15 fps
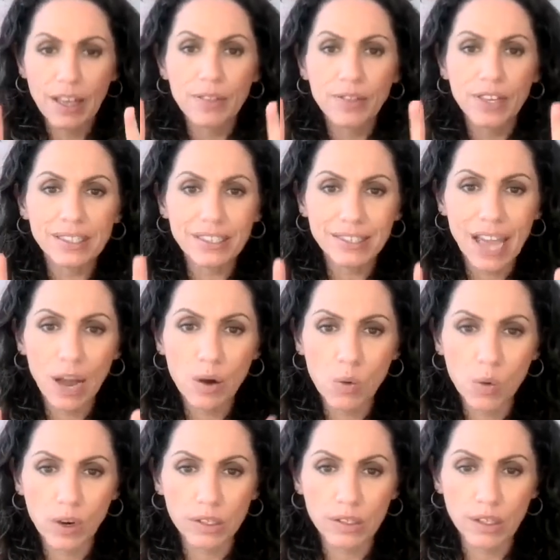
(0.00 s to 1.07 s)
this is how it
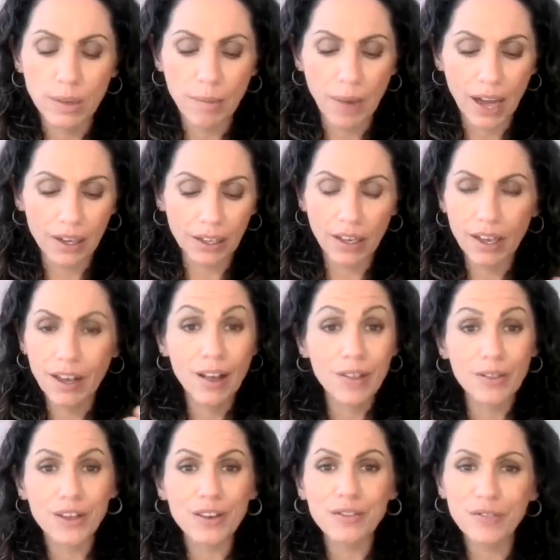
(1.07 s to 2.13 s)
works in the body.
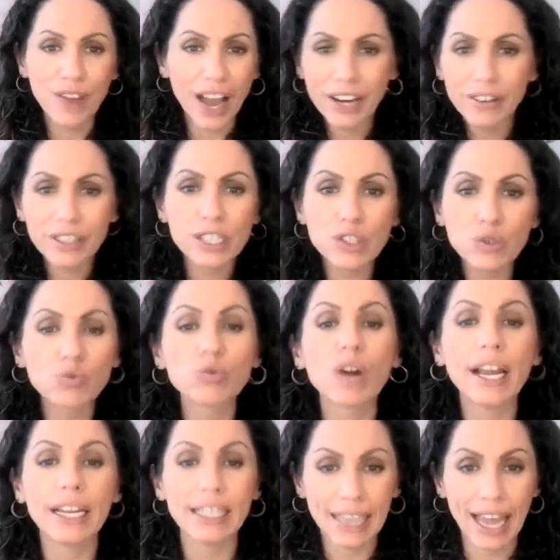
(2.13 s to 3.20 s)
The virus
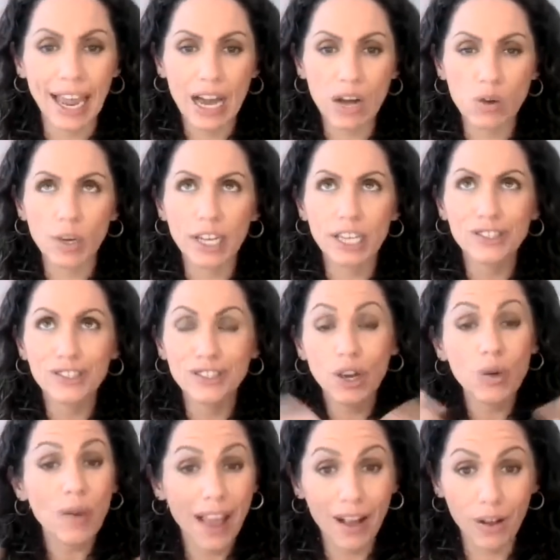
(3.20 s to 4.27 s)
right now is
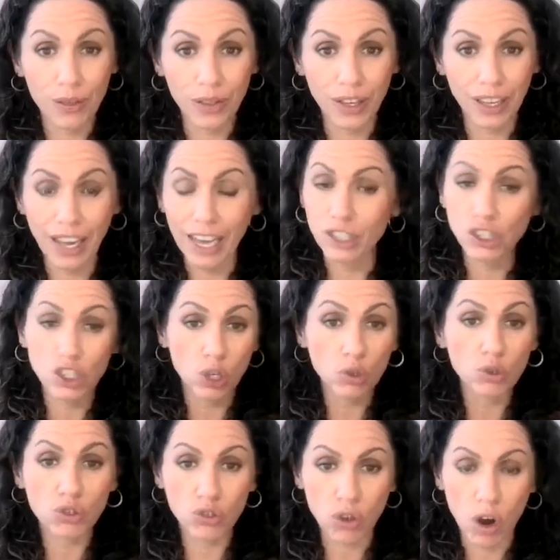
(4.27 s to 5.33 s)
so healthy and so
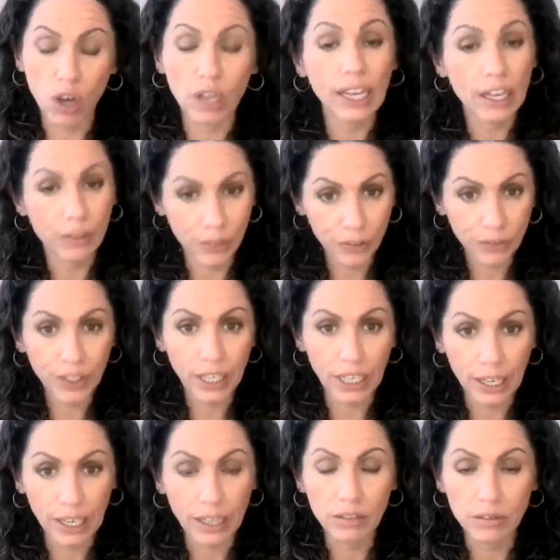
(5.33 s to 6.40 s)
strong, if you're
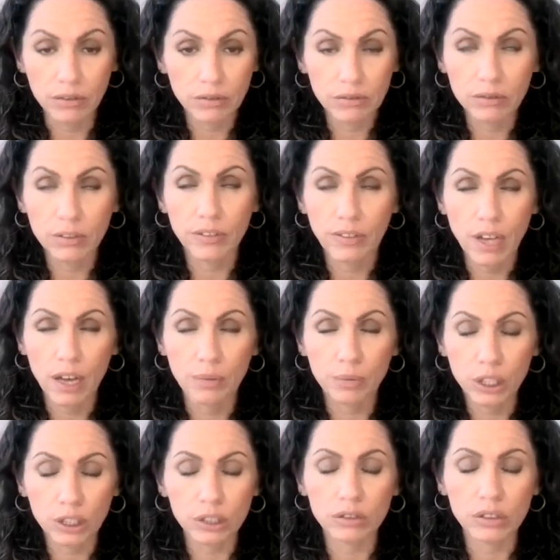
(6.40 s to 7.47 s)
feeding it
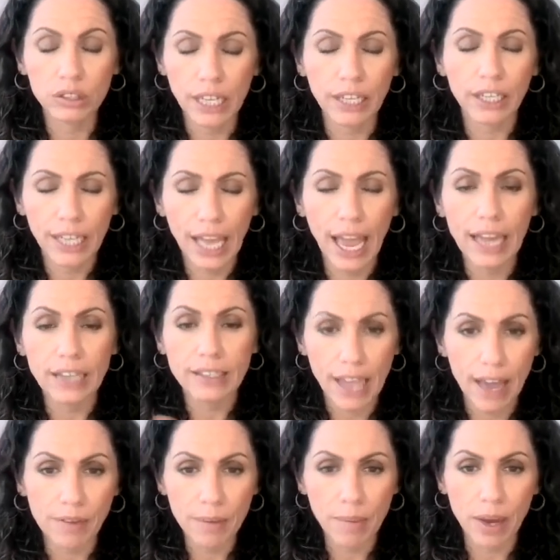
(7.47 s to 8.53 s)
gluten, dairy, eggs,
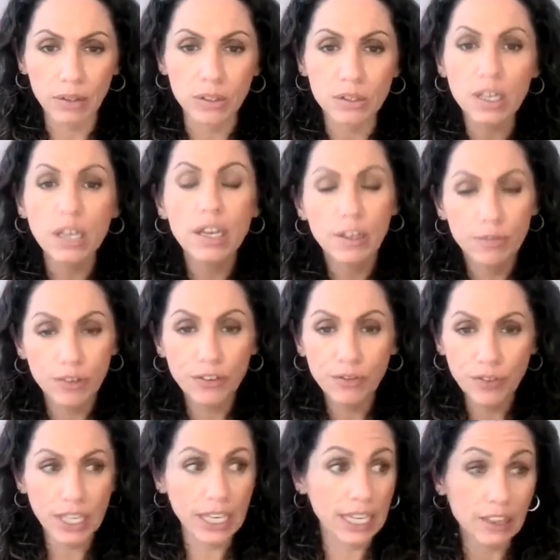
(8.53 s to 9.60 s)
heavy metals, if you're
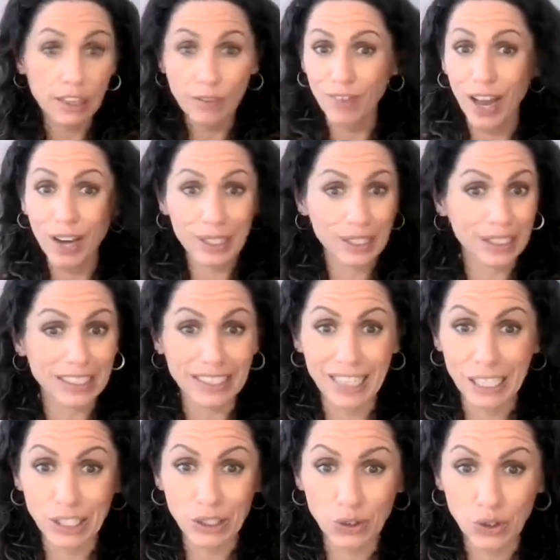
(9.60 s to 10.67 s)
feeding it, the virus is nice and